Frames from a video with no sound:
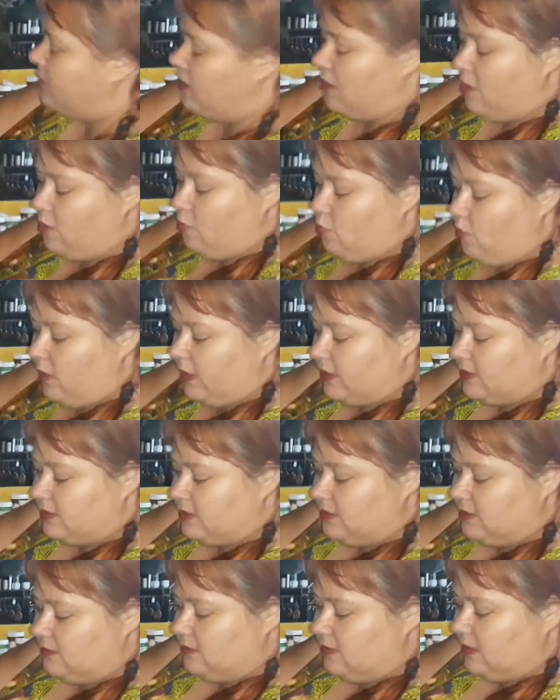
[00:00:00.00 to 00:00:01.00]
white in
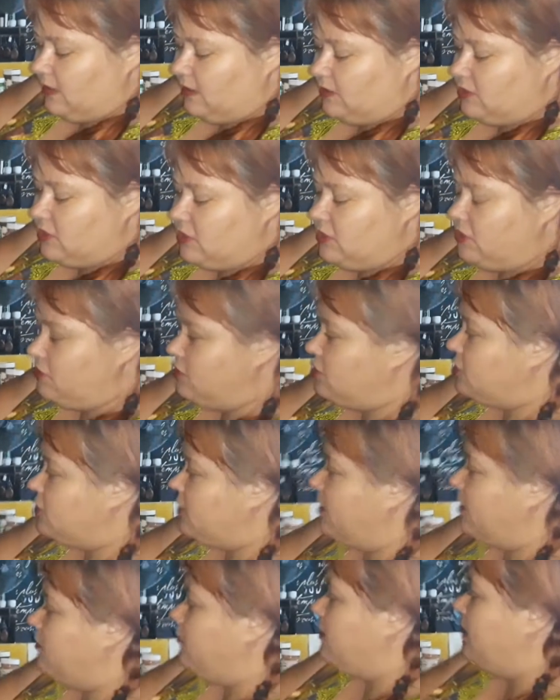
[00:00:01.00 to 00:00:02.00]
there, just to show
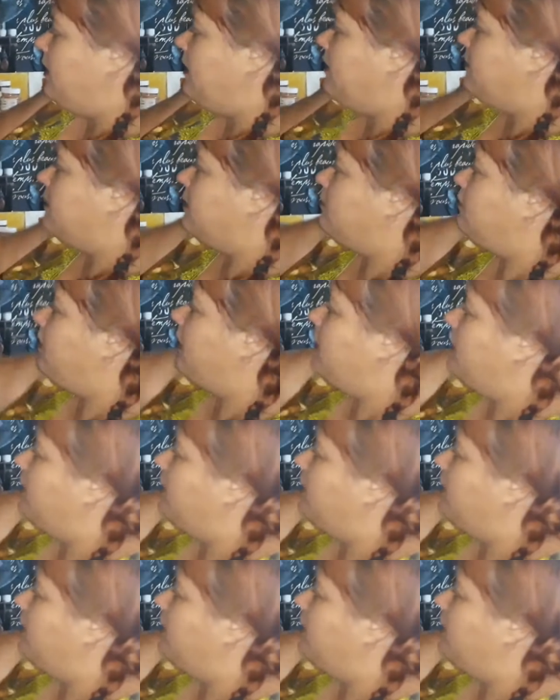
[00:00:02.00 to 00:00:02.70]
that my light